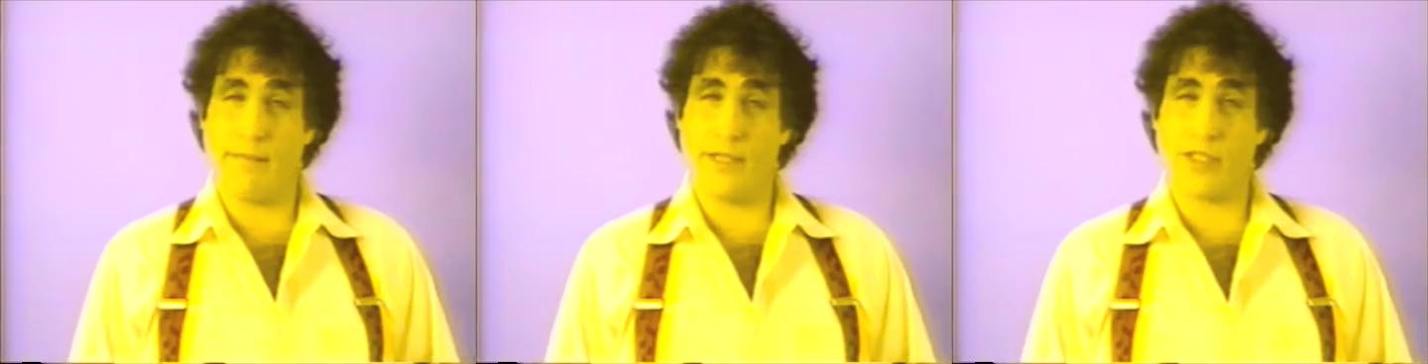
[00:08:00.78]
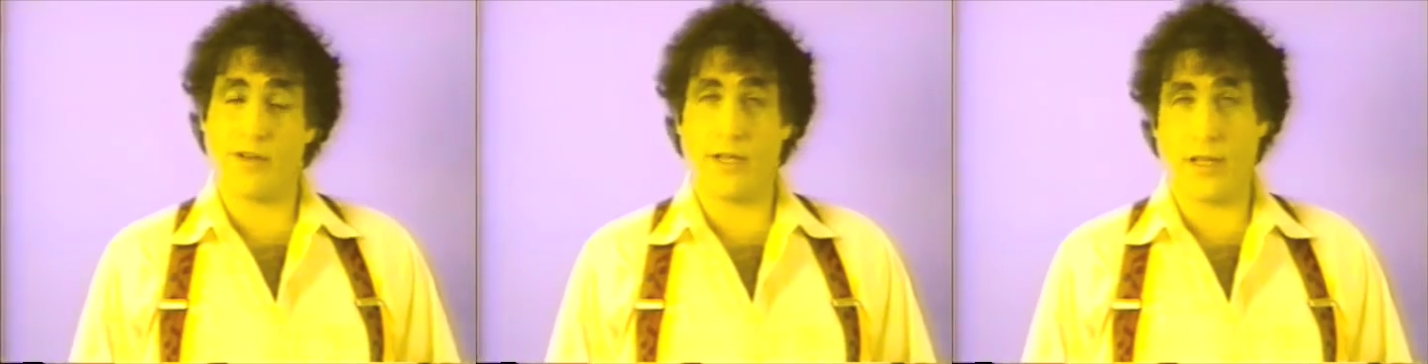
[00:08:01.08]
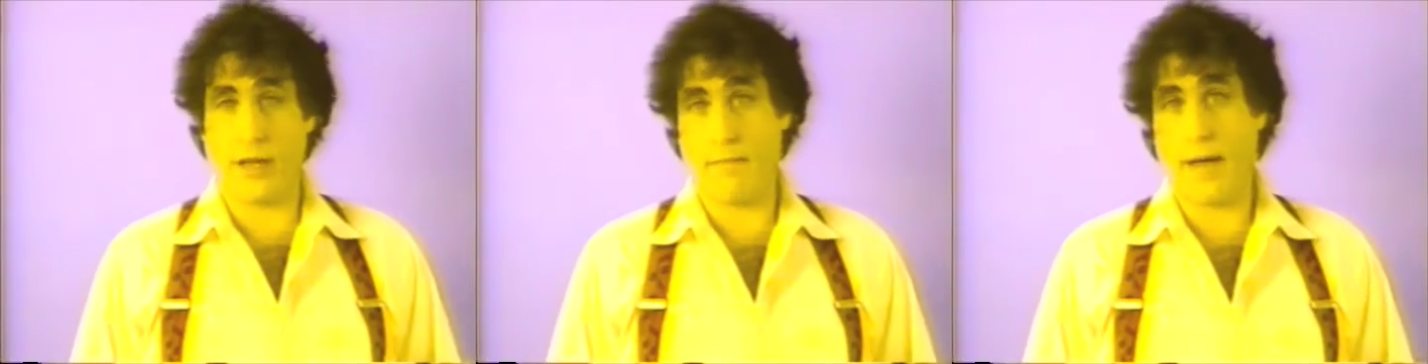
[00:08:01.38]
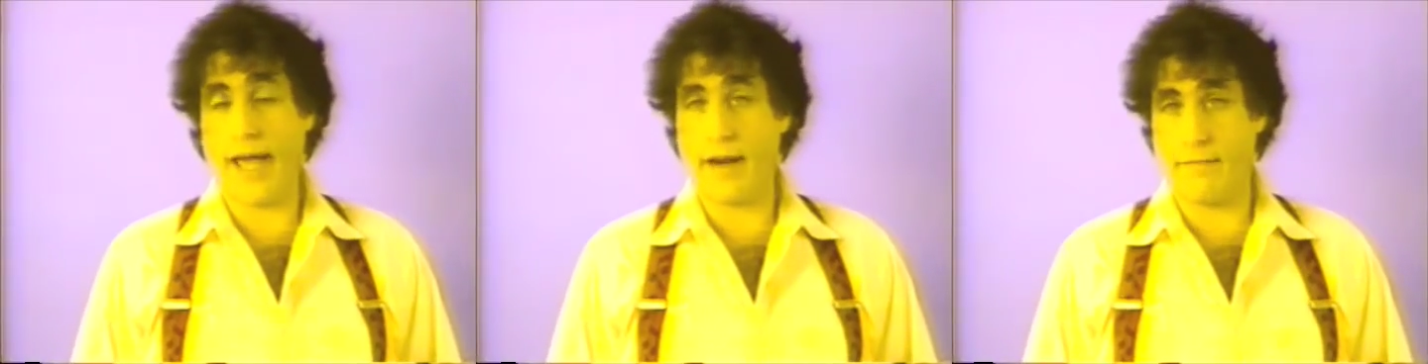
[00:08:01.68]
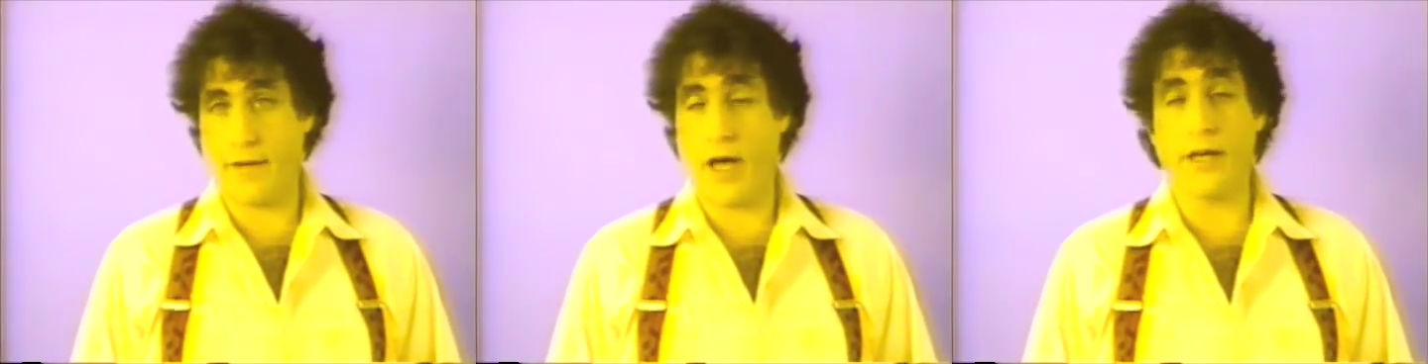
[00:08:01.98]
that Mr. Dylan might
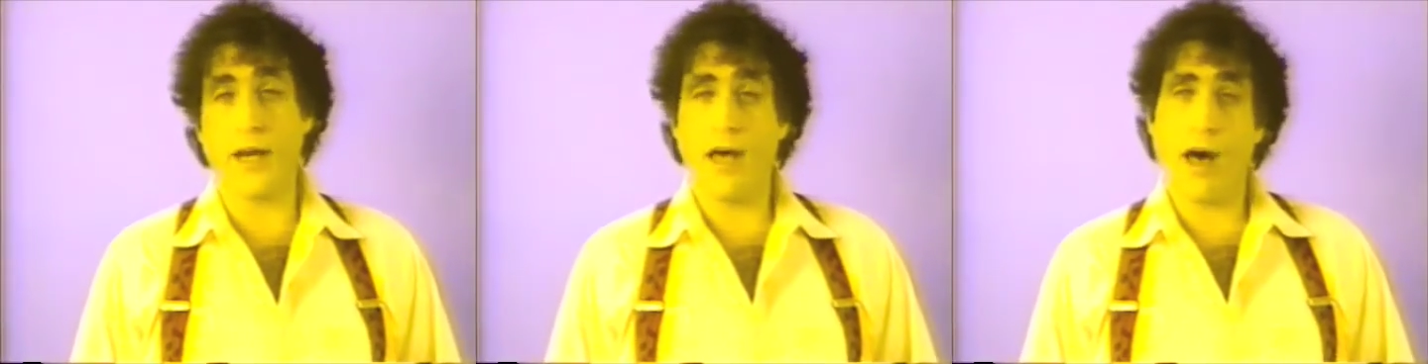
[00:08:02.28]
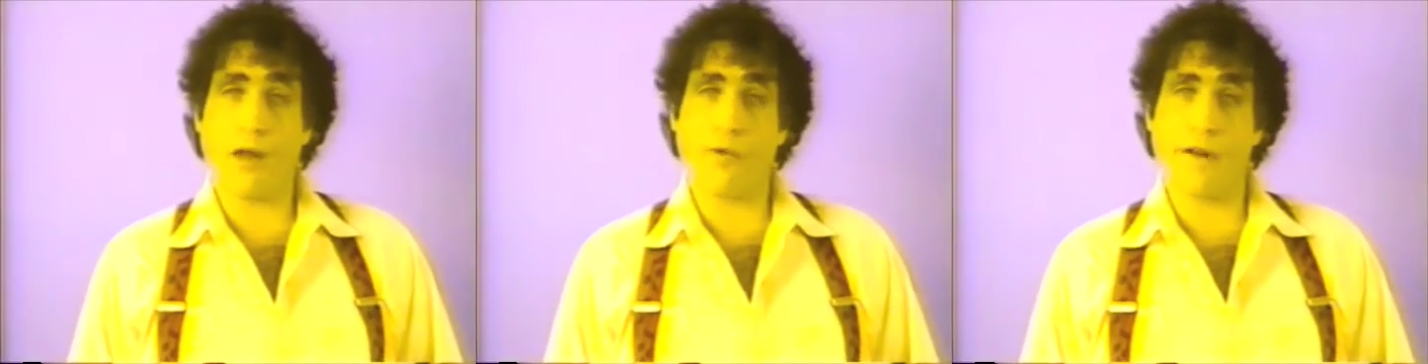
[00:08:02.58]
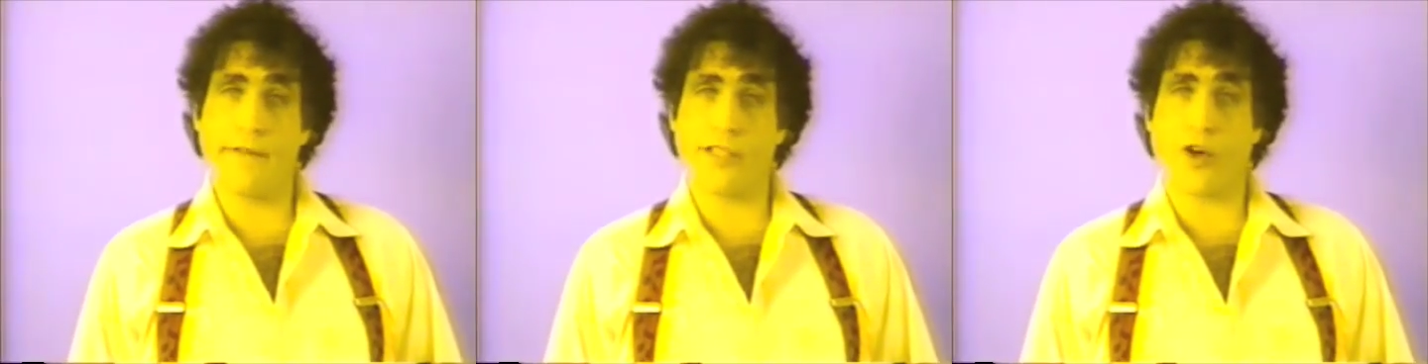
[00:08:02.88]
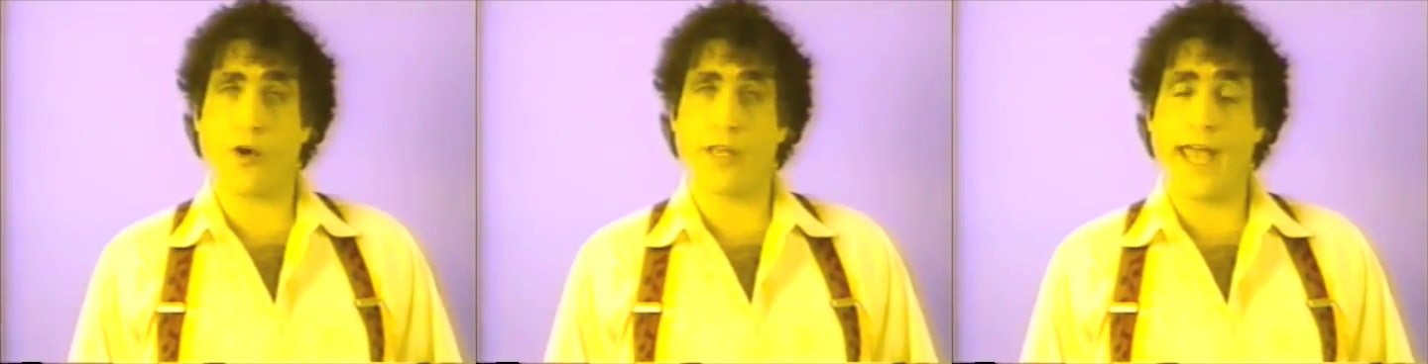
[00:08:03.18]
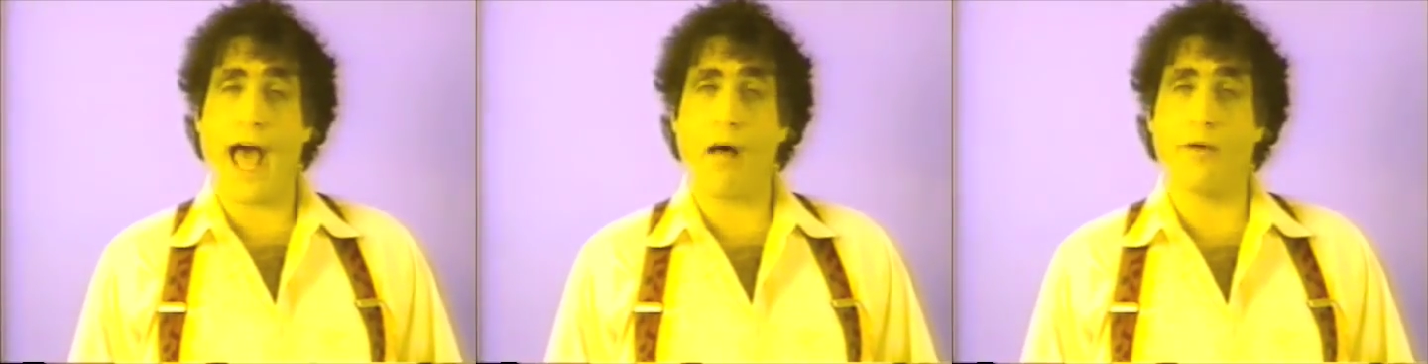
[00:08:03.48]
have done on one of his
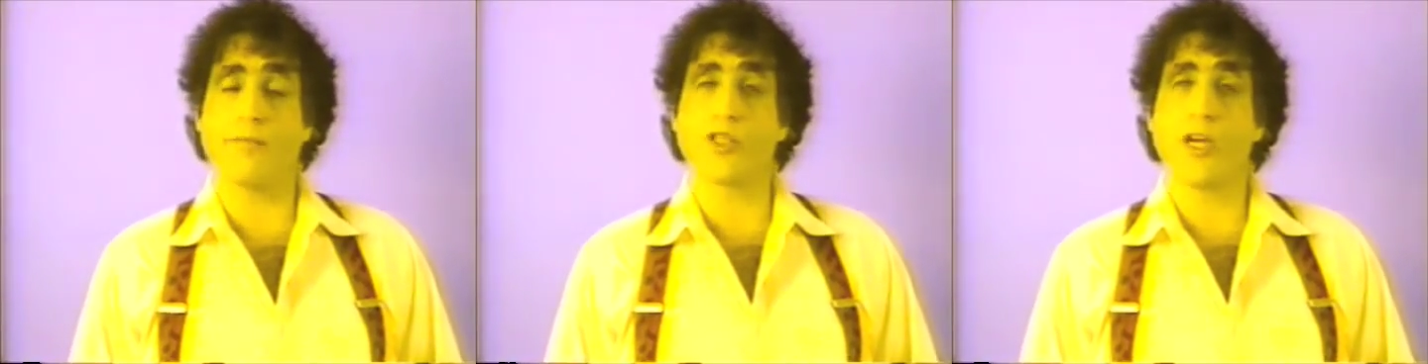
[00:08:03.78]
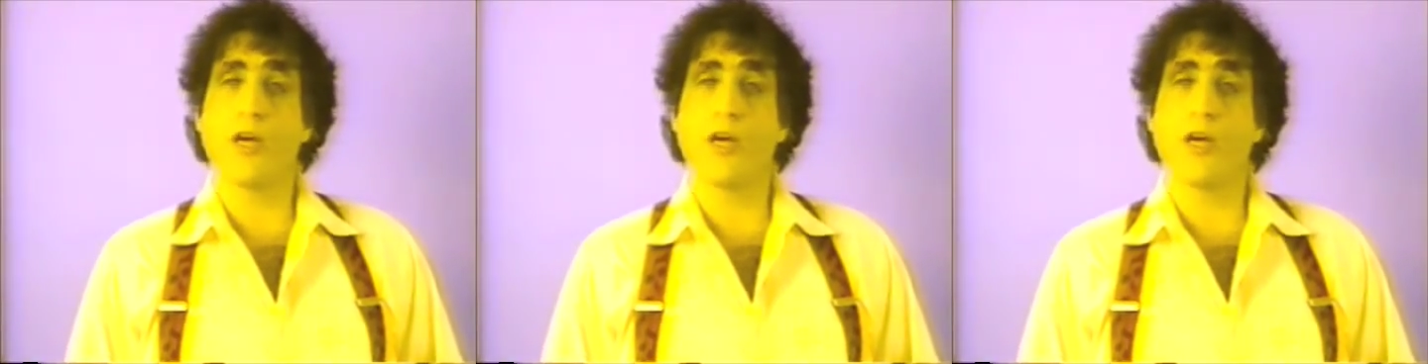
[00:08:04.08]
early albums.